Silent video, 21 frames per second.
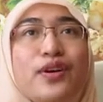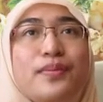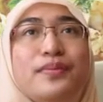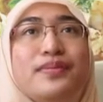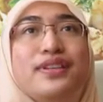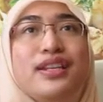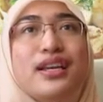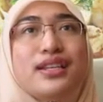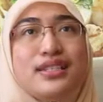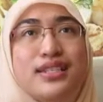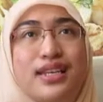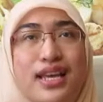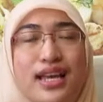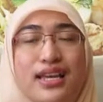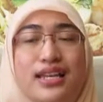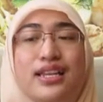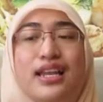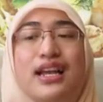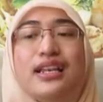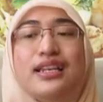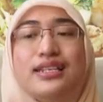data
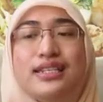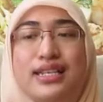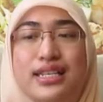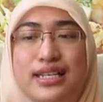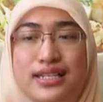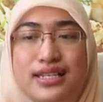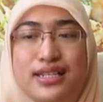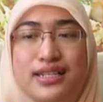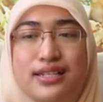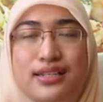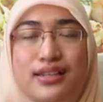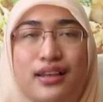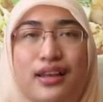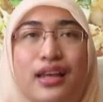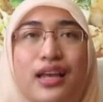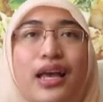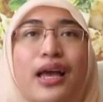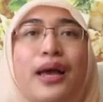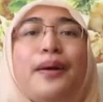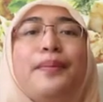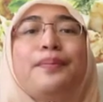analysis.
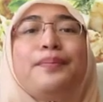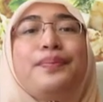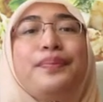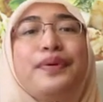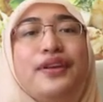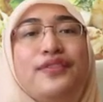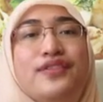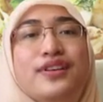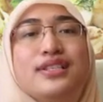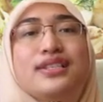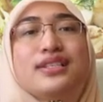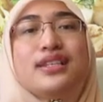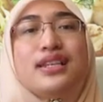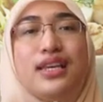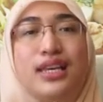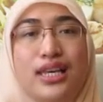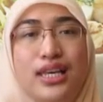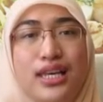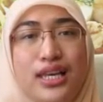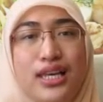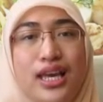
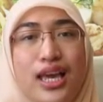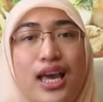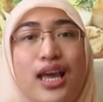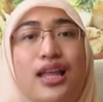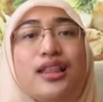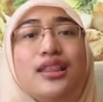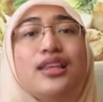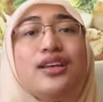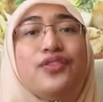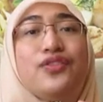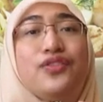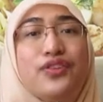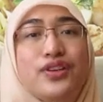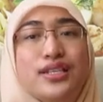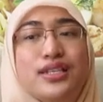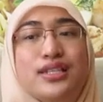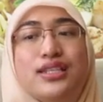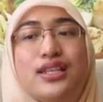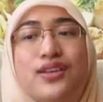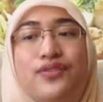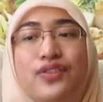Previously, the
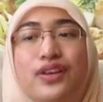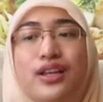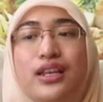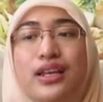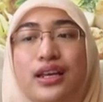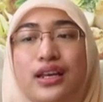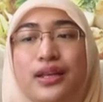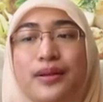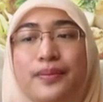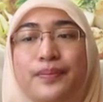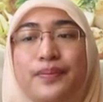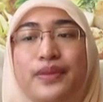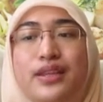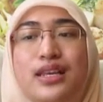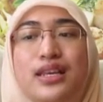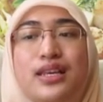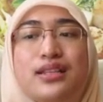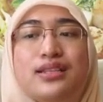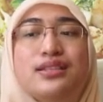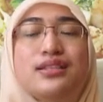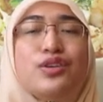first developed
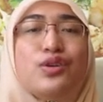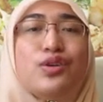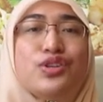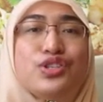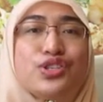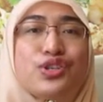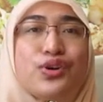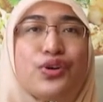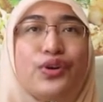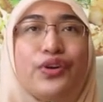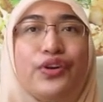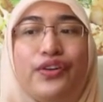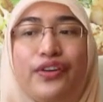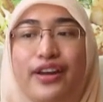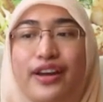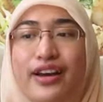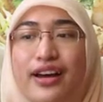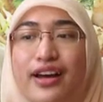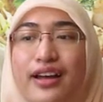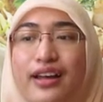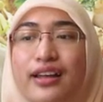in North
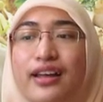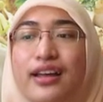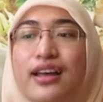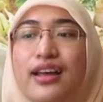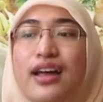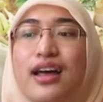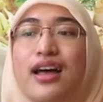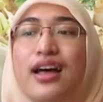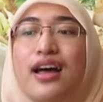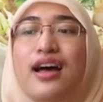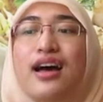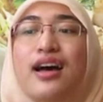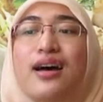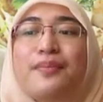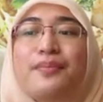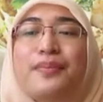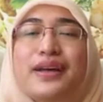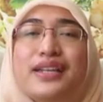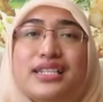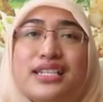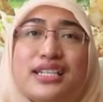Korea,
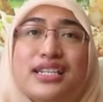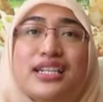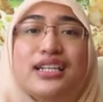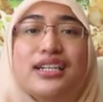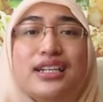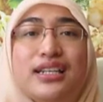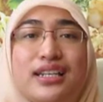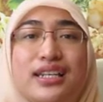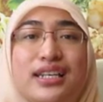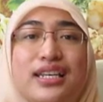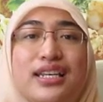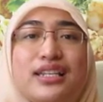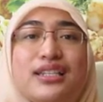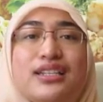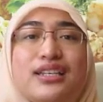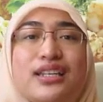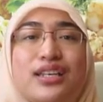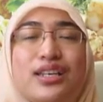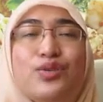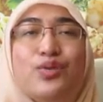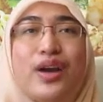particularly
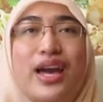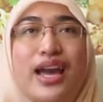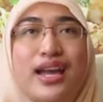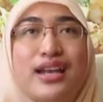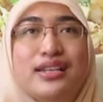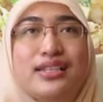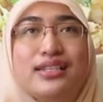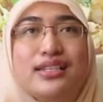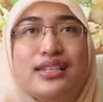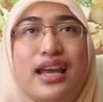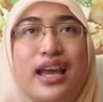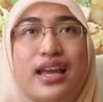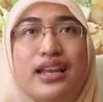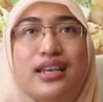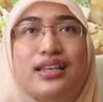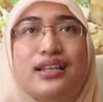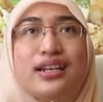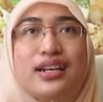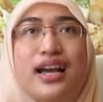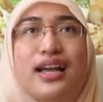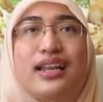the US and
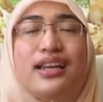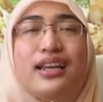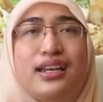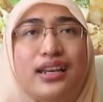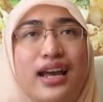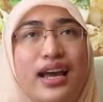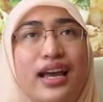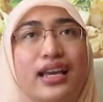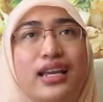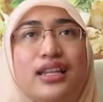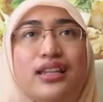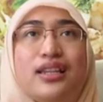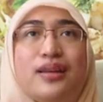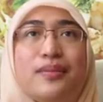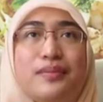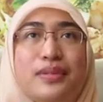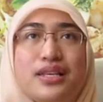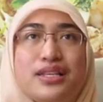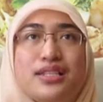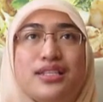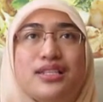Canada in the
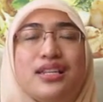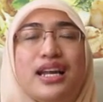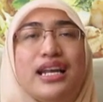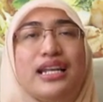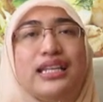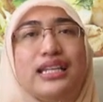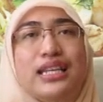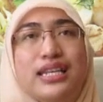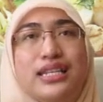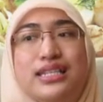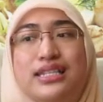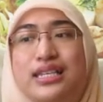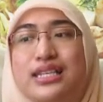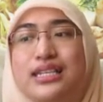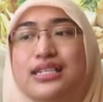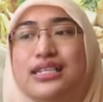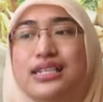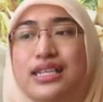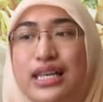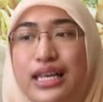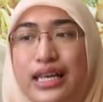
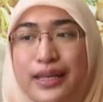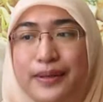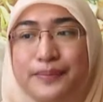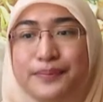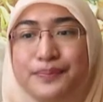mid-1960s.